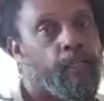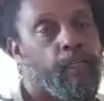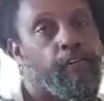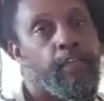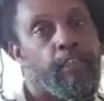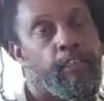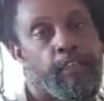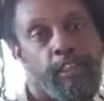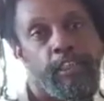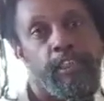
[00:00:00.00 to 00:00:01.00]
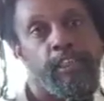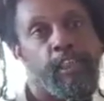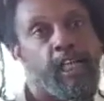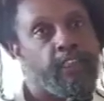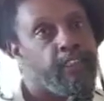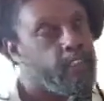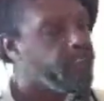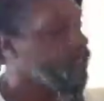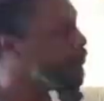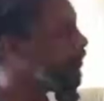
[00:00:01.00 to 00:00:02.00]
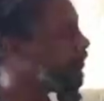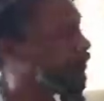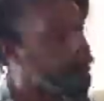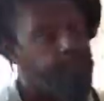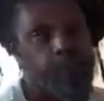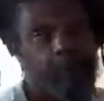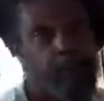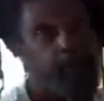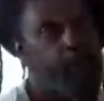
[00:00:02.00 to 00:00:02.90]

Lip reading: Alright, so this is your last example. Example number